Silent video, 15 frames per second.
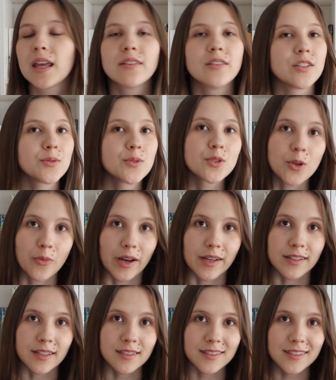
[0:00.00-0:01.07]
This was
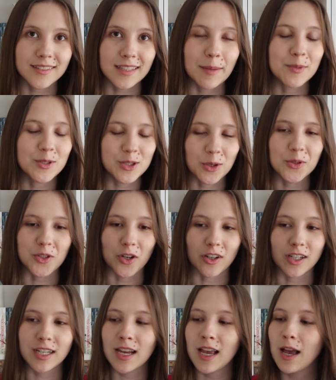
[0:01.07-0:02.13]
horrendous. I'm so
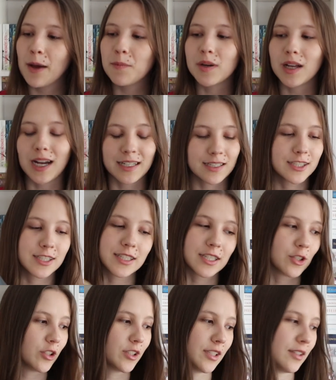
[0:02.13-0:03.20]
sorry, but I did
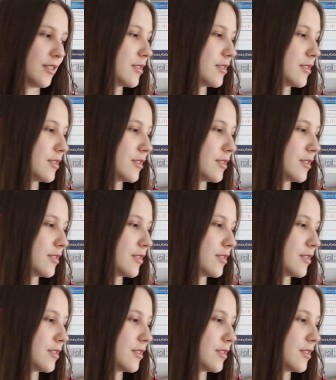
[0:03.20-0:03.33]
not like